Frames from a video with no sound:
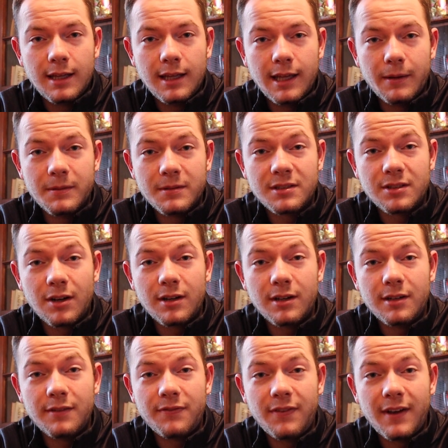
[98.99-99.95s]
He was
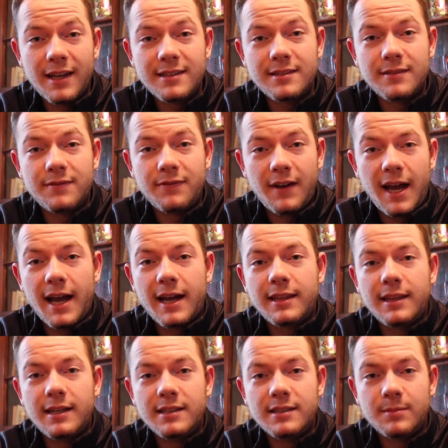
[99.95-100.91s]
starting to face the
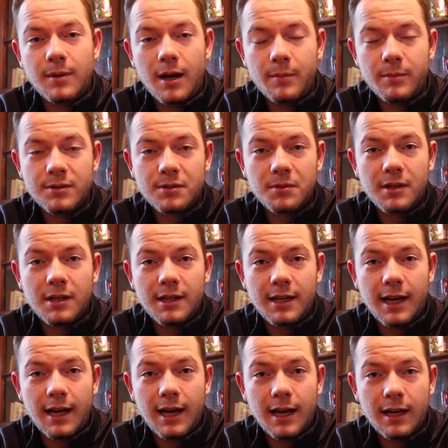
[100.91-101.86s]
fact that his mom was going to
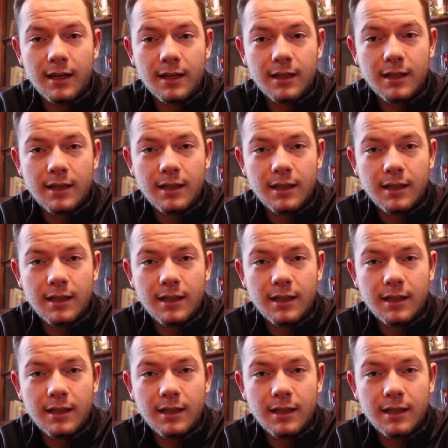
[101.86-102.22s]
die.